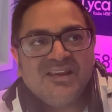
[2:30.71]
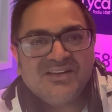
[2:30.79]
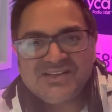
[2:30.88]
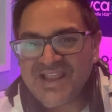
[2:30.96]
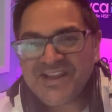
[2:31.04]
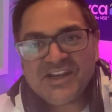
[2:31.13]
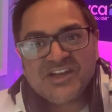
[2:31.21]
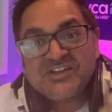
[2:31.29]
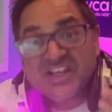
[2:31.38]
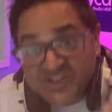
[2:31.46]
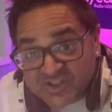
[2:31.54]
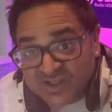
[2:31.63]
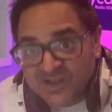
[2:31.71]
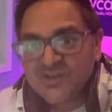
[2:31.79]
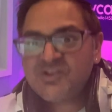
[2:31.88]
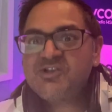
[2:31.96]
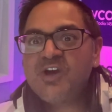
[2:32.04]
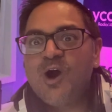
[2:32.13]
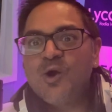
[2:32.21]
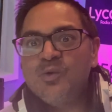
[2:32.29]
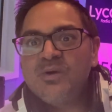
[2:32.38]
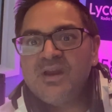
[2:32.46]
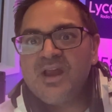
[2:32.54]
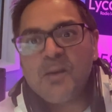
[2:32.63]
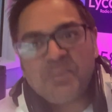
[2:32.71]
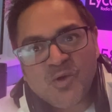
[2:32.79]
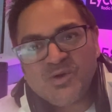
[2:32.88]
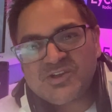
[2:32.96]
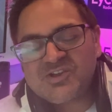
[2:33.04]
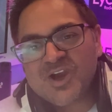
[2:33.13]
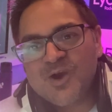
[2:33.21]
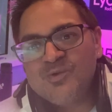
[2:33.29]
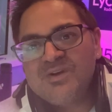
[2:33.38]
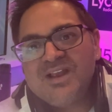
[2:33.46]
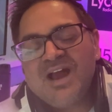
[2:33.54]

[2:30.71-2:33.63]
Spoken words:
It's like an additional show, a bonus show.